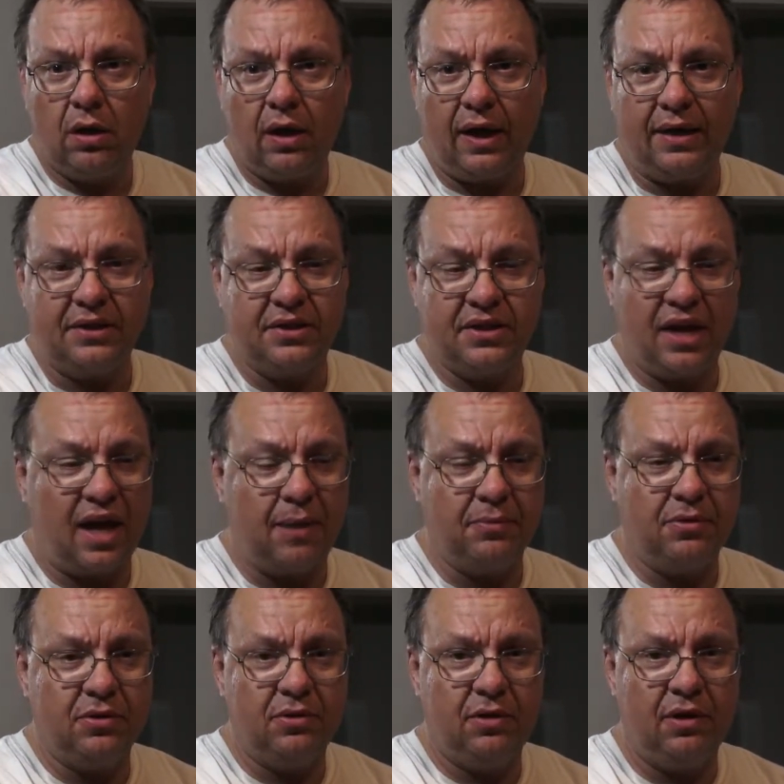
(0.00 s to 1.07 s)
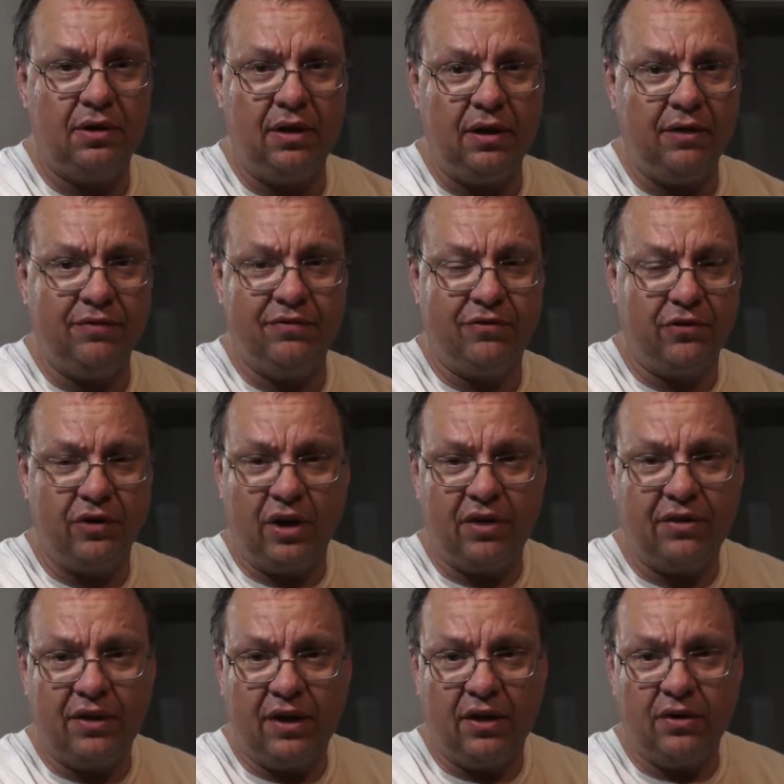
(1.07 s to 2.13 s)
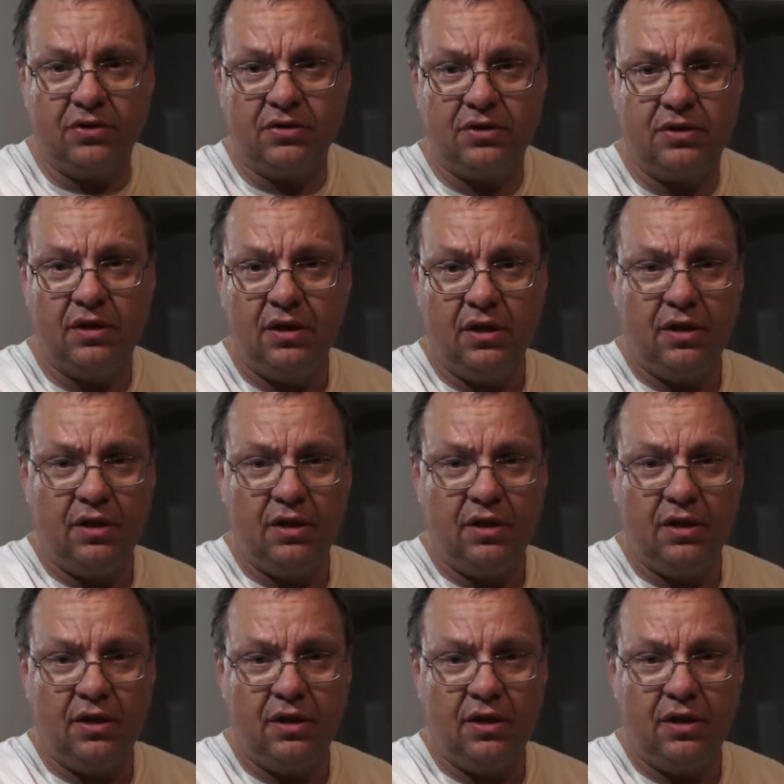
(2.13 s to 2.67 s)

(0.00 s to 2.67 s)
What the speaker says: I stopped, if for nothing else